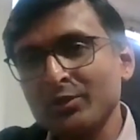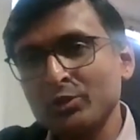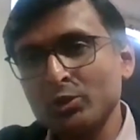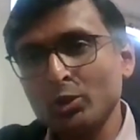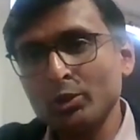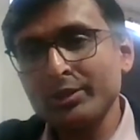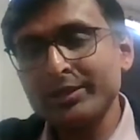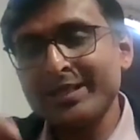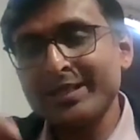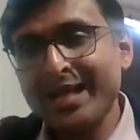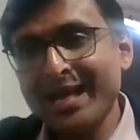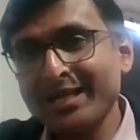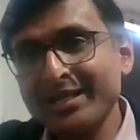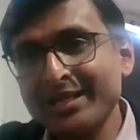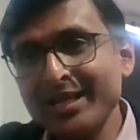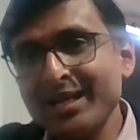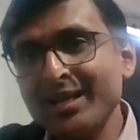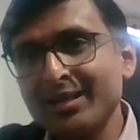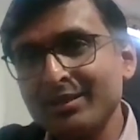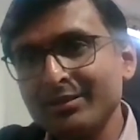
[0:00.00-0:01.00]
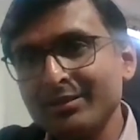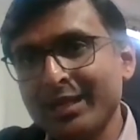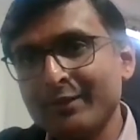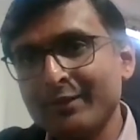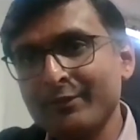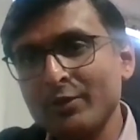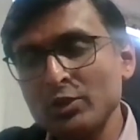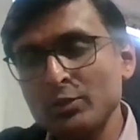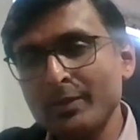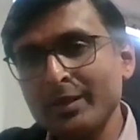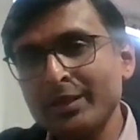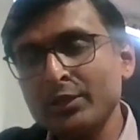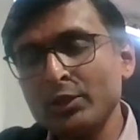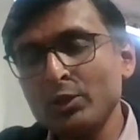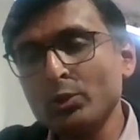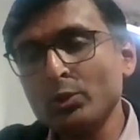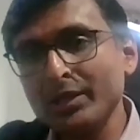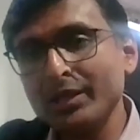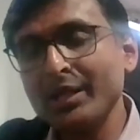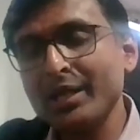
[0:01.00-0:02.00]
So data that was being
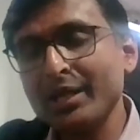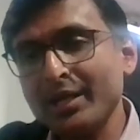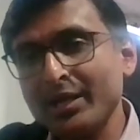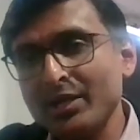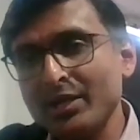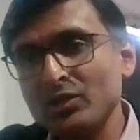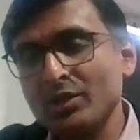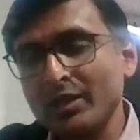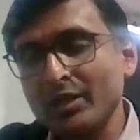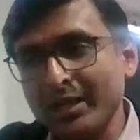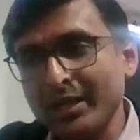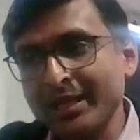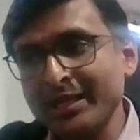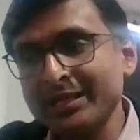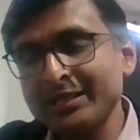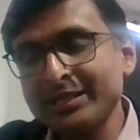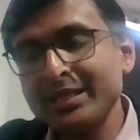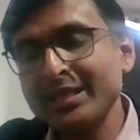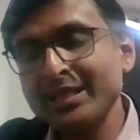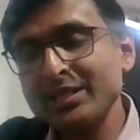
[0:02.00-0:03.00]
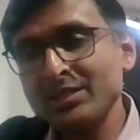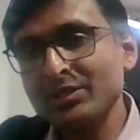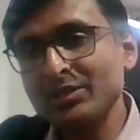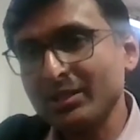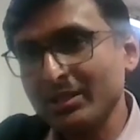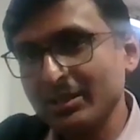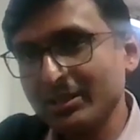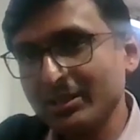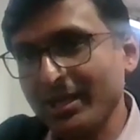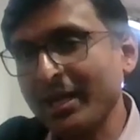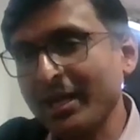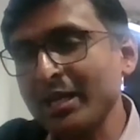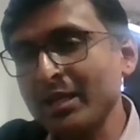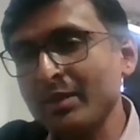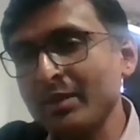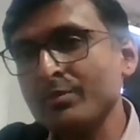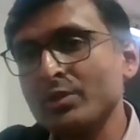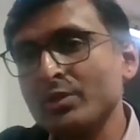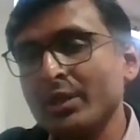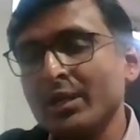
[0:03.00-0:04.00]
utilized in these
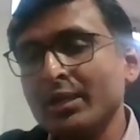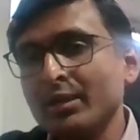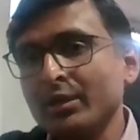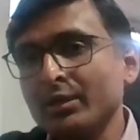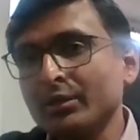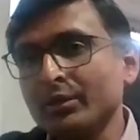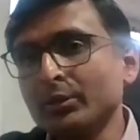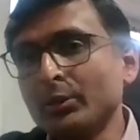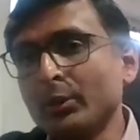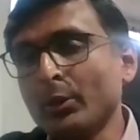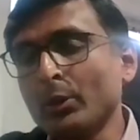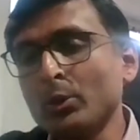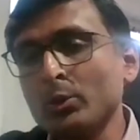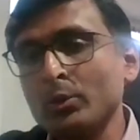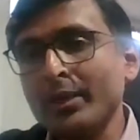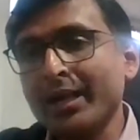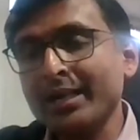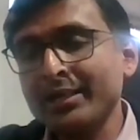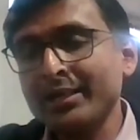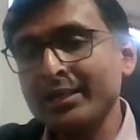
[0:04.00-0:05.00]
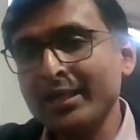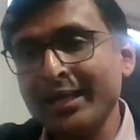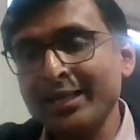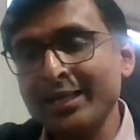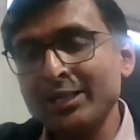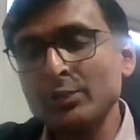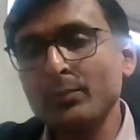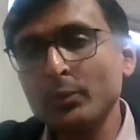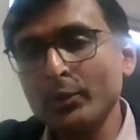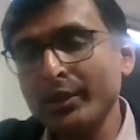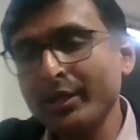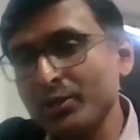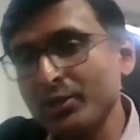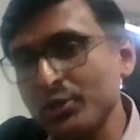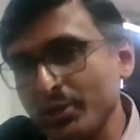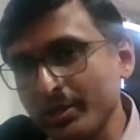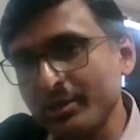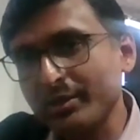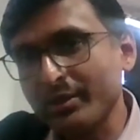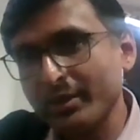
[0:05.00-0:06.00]
times grew at an
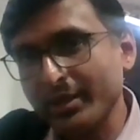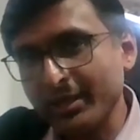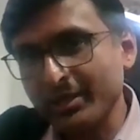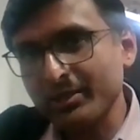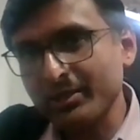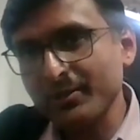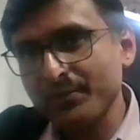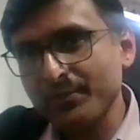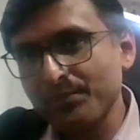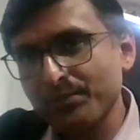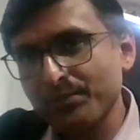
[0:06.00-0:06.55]
exponential rate.